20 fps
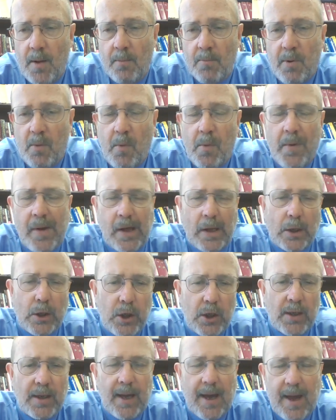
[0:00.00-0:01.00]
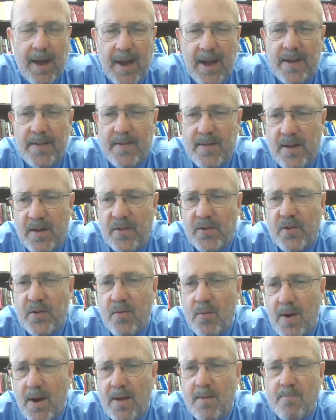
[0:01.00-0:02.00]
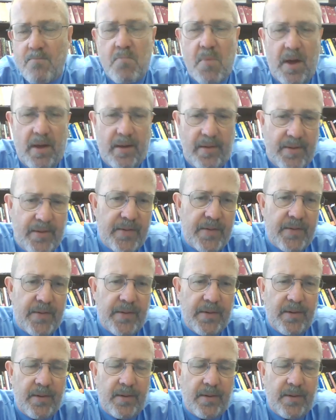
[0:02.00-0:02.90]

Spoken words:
But when we look at these great myths,